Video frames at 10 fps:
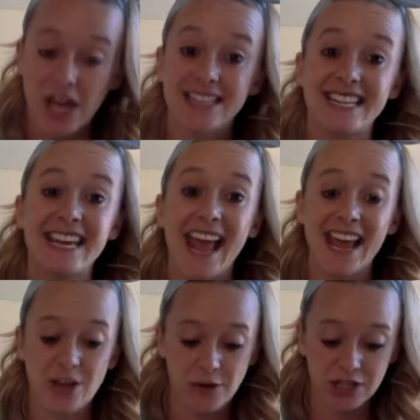Today,
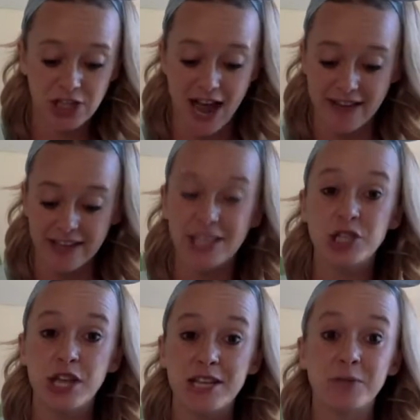your
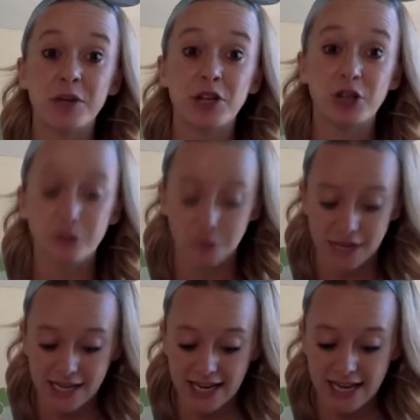challenge is when you're
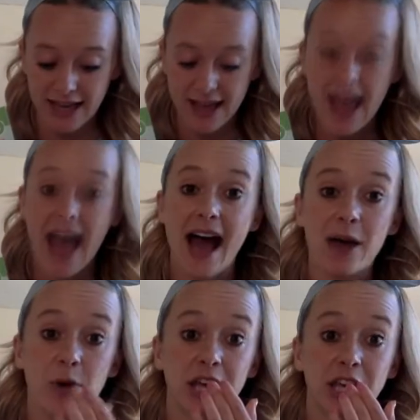reading,
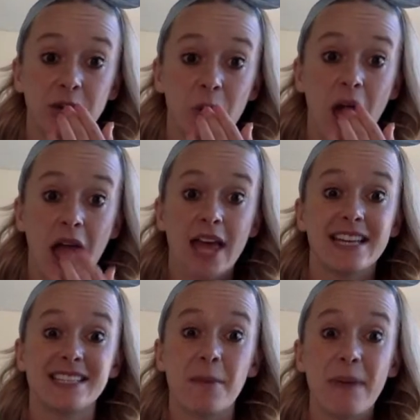I want you
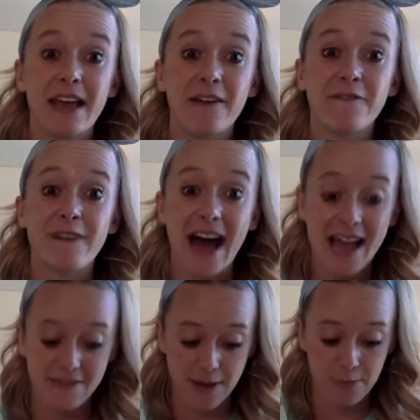to pick
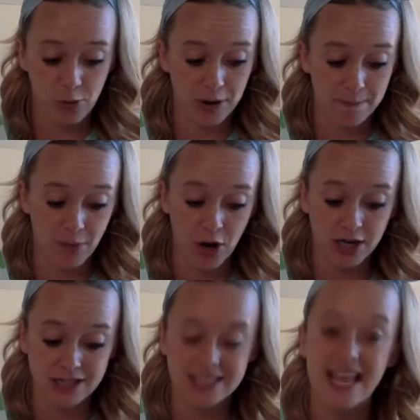5 important
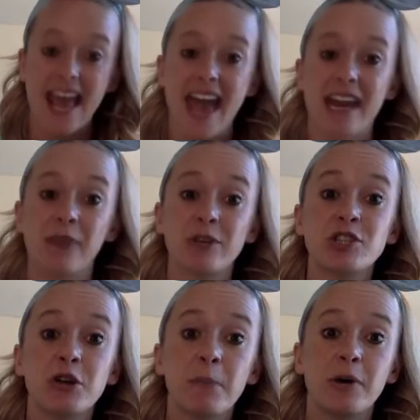parts and I want
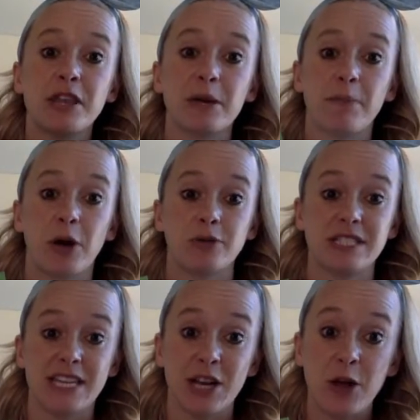you to put the
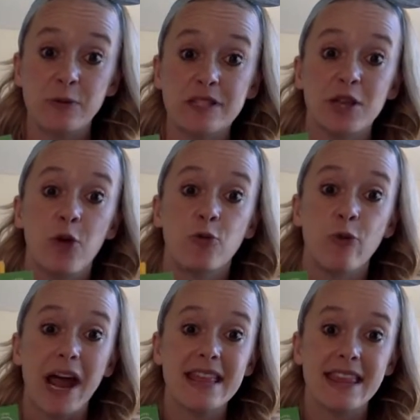Post-it notes
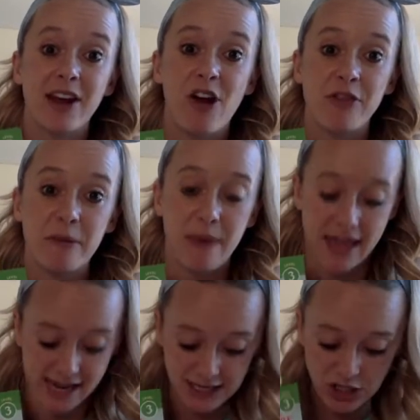right there on the
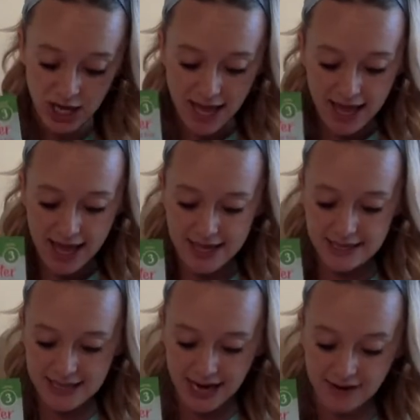page
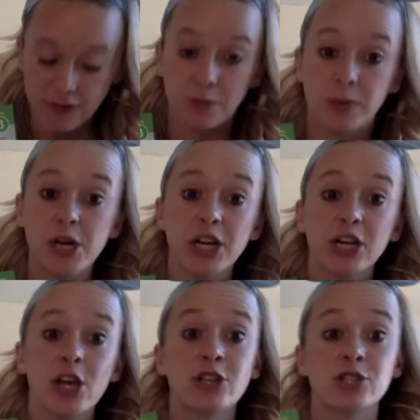inside of your book
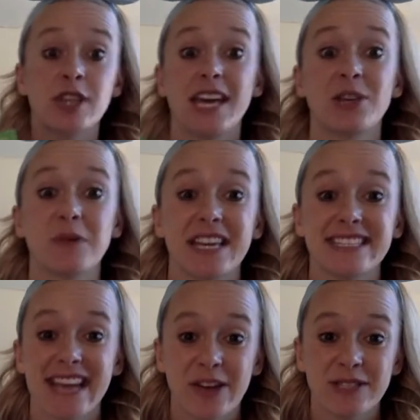so that you can
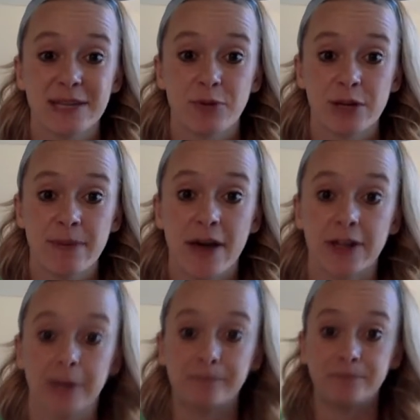tell someone about it.